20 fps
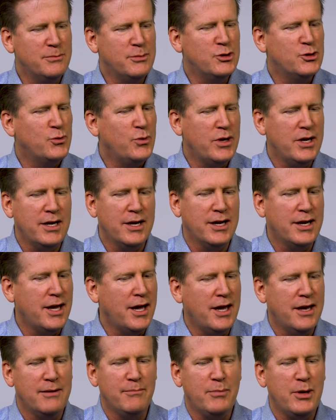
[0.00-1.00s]
between,
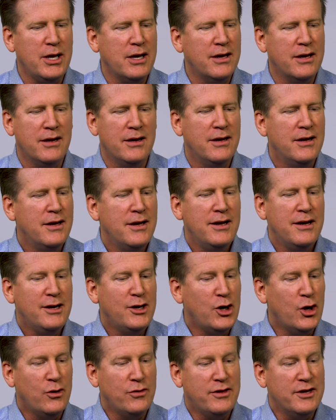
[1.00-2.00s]
again, being a, you
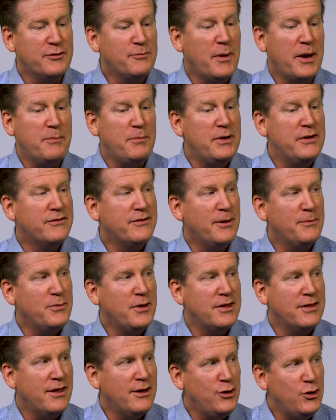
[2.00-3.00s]
know, this might be
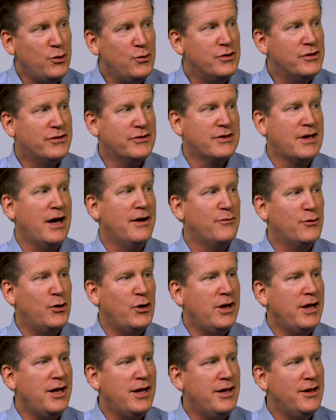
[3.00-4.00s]
something that you discover
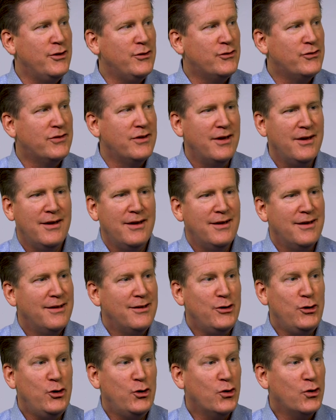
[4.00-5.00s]
is
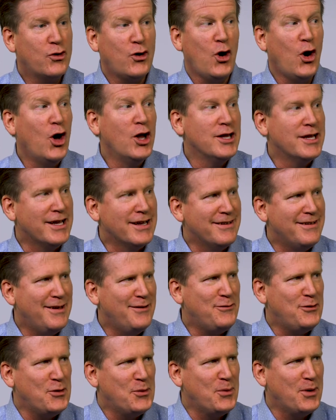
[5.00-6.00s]
your calling,
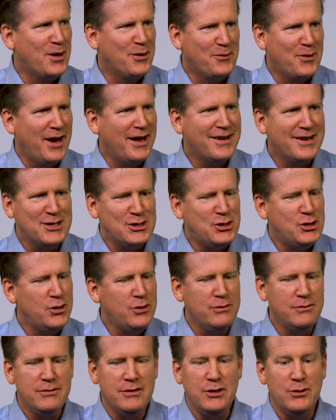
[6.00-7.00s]
if you will, right? Because
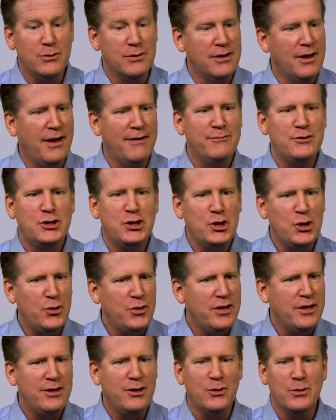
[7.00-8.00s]
you love
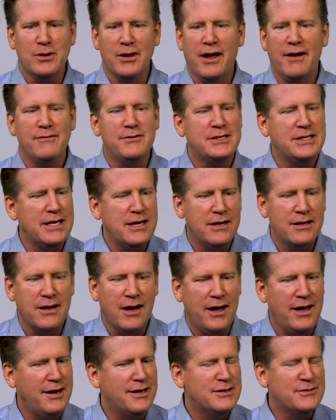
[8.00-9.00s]
shooting, you love seeing,
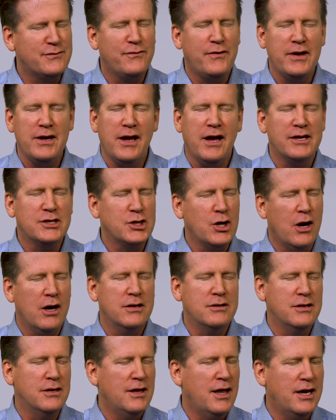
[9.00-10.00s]
and it's funny, I talk
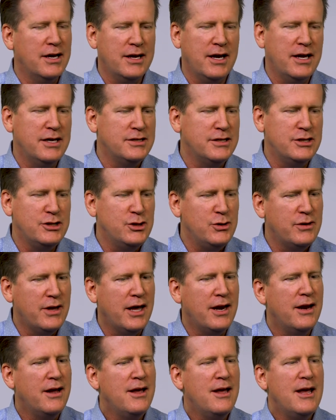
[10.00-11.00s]
to a lot of guys that do that,
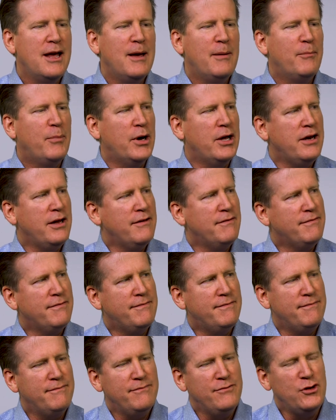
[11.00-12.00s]
but if
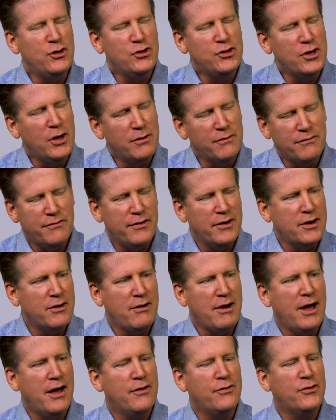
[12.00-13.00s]
you don't figure
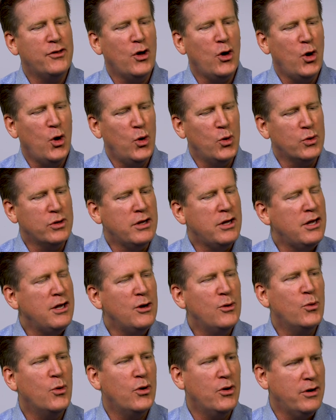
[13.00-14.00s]
out the whole
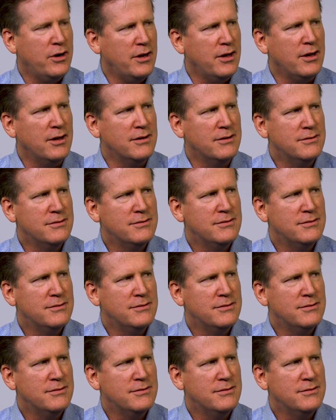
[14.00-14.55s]
keywording